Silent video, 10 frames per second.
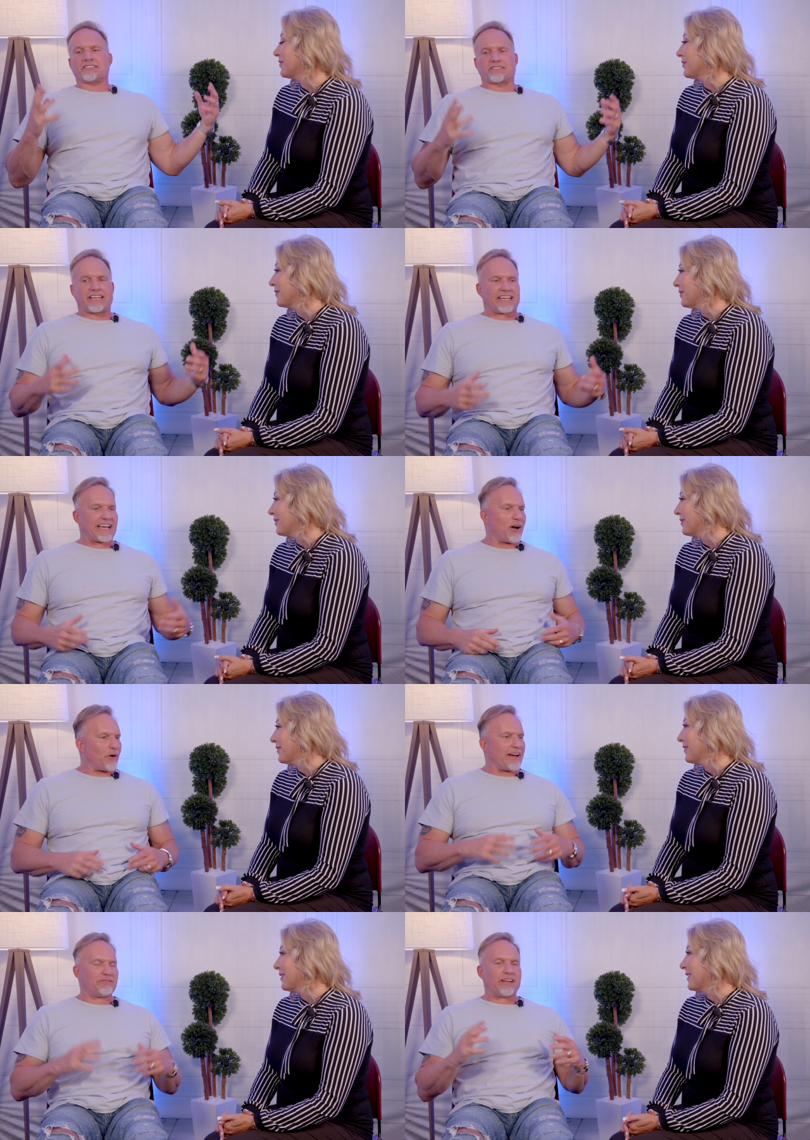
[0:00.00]
Speaker 1: this thing out,
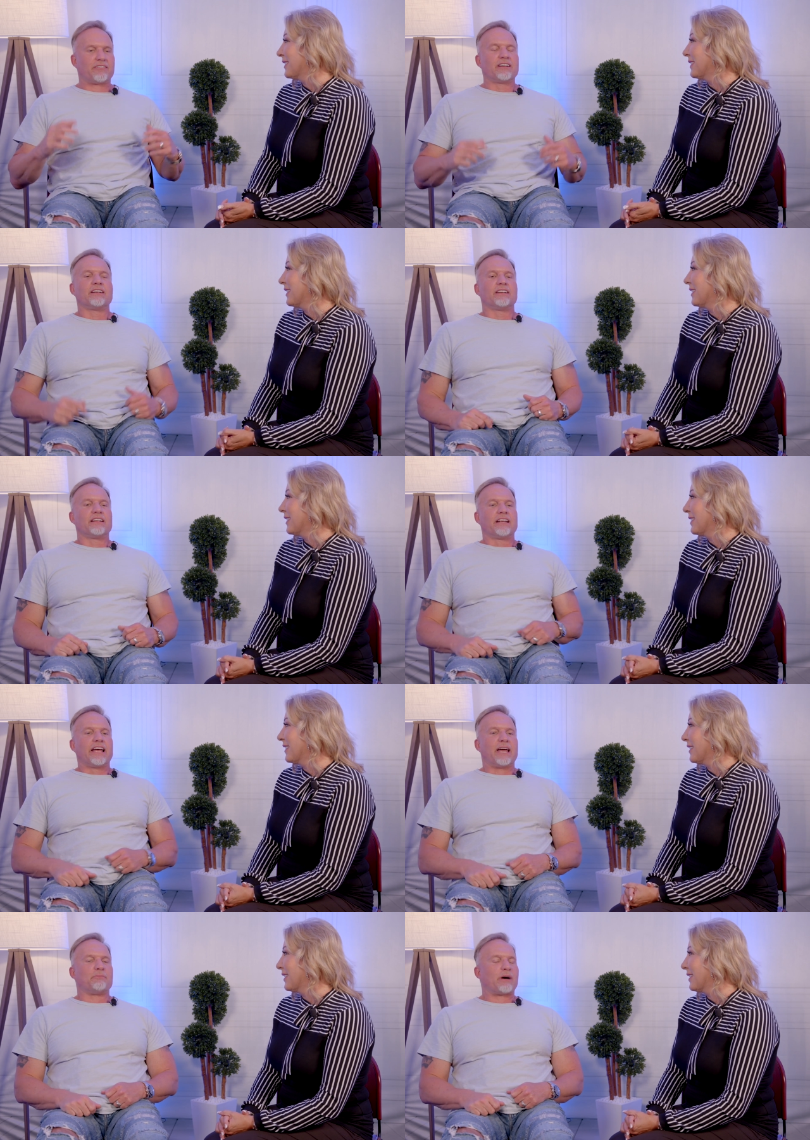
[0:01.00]
I've never.
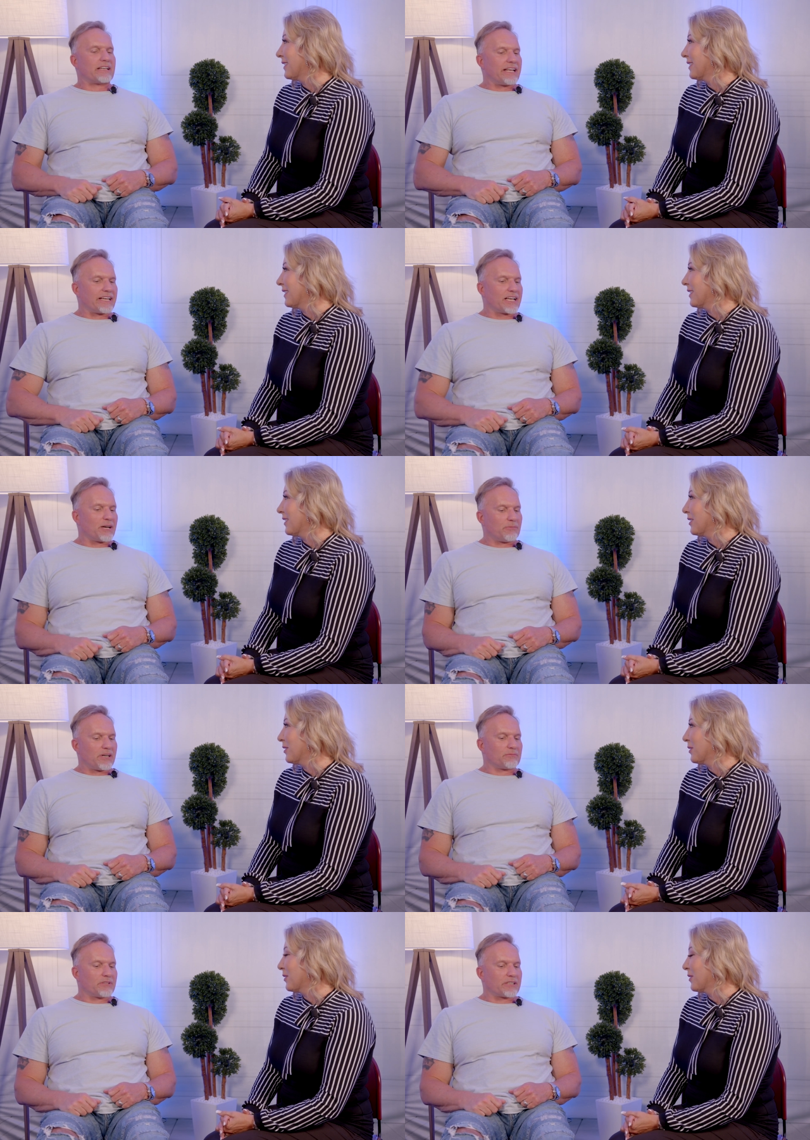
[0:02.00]
And my daddy come
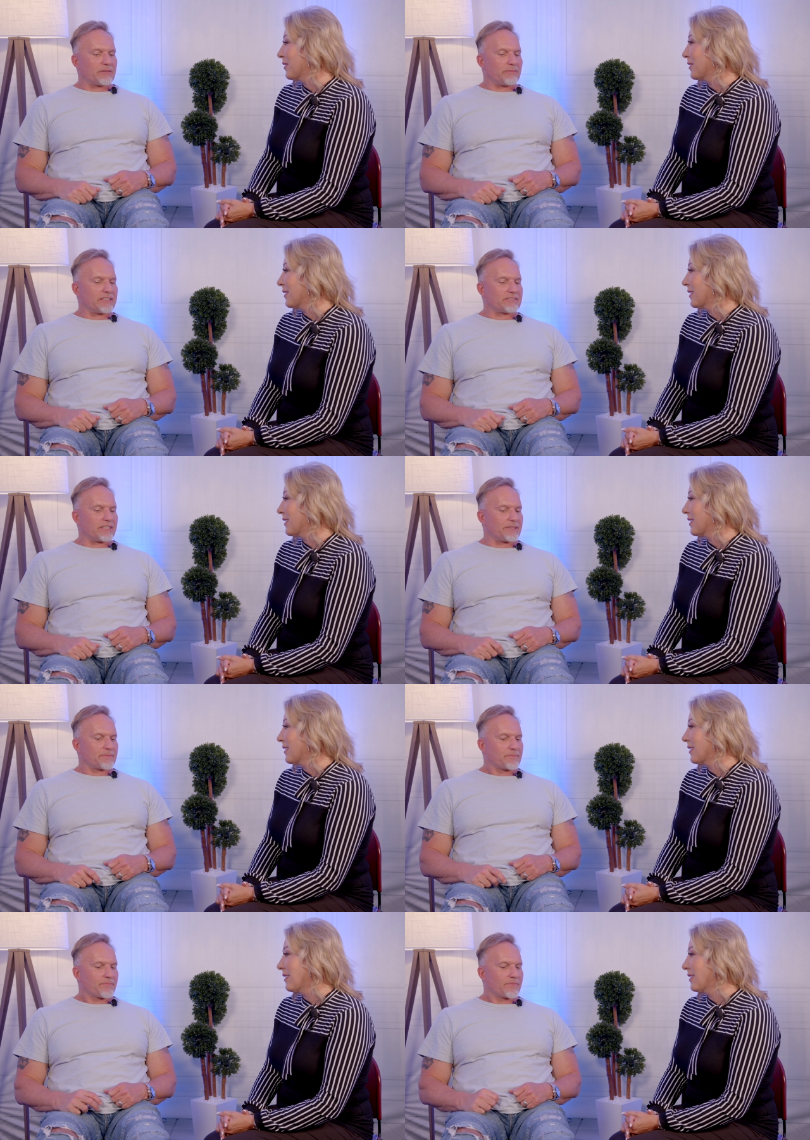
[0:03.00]
up and looked at me and said,
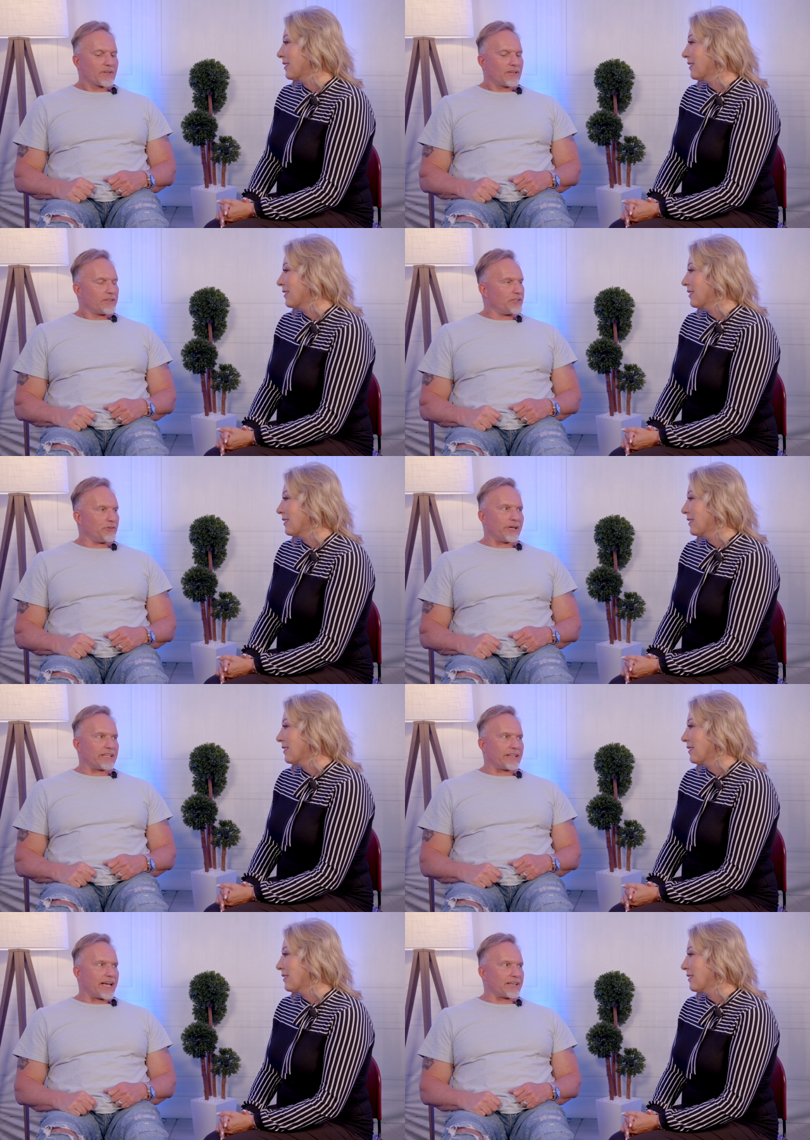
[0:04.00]
"You
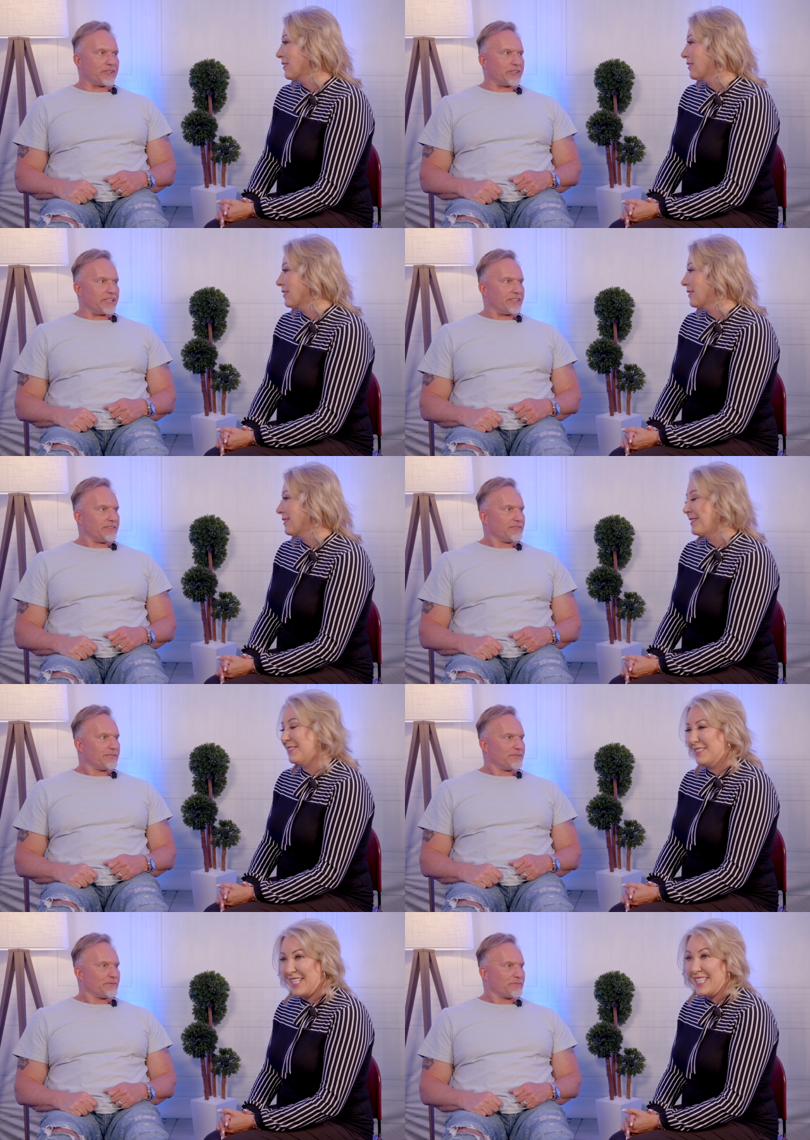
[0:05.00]
ain't that good."
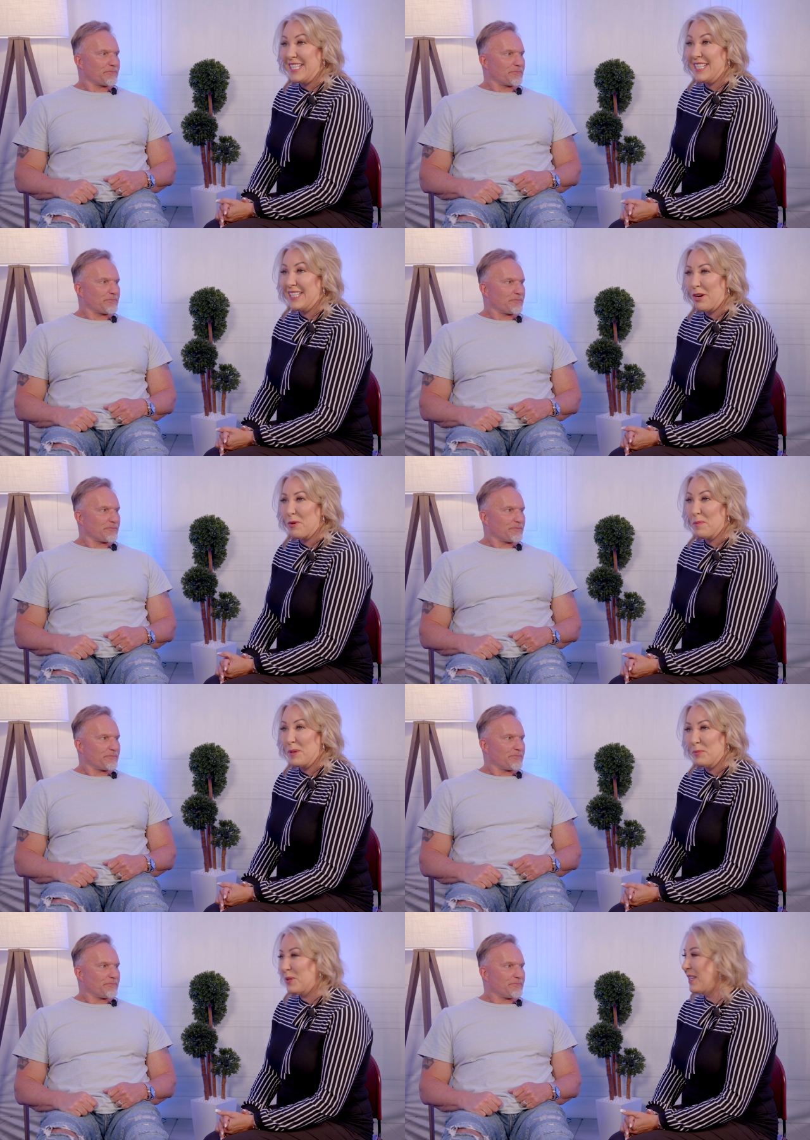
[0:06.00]
Speaker 2: He did. I
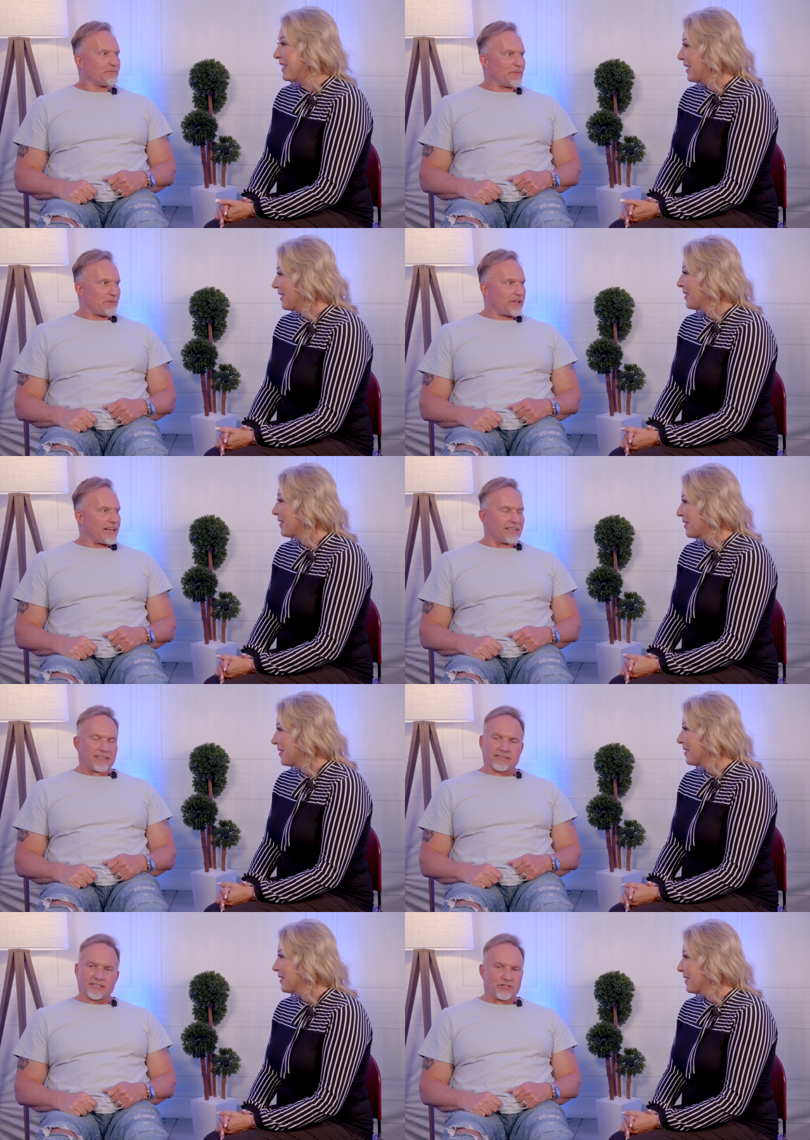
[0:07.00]
remember it.
Speaker 1: Remember that?
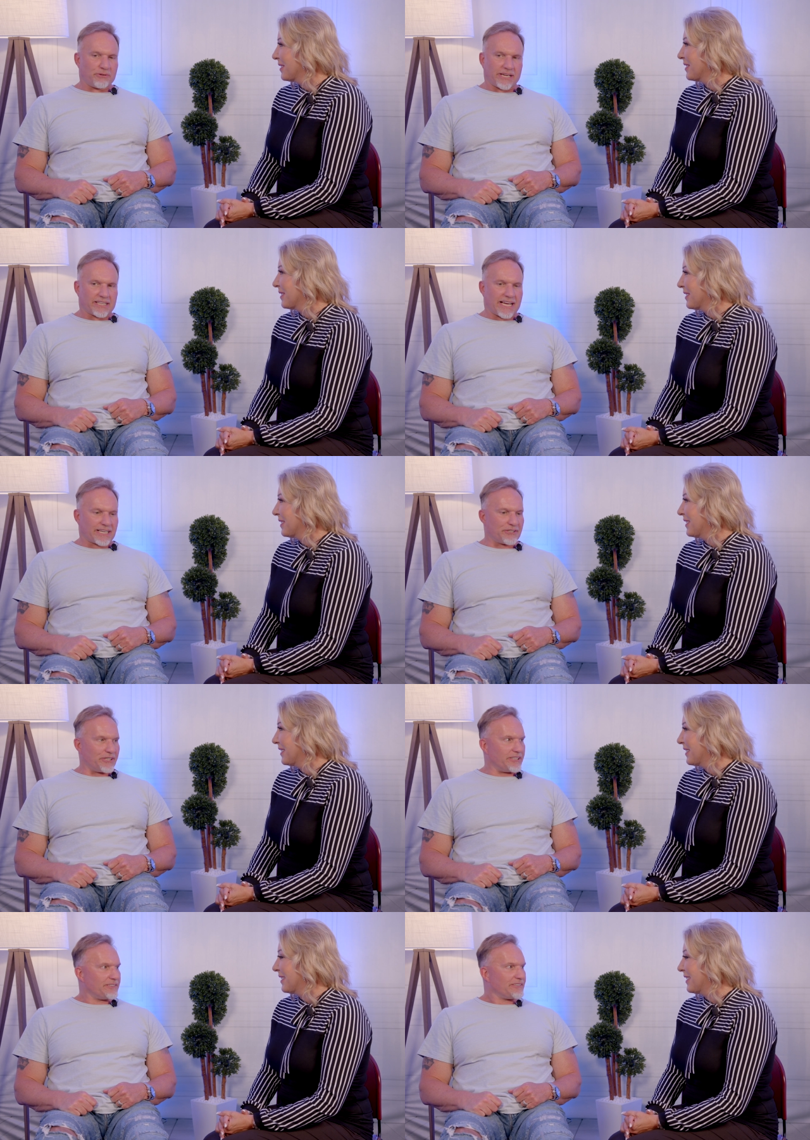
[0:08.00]
He said, "You ain't that good."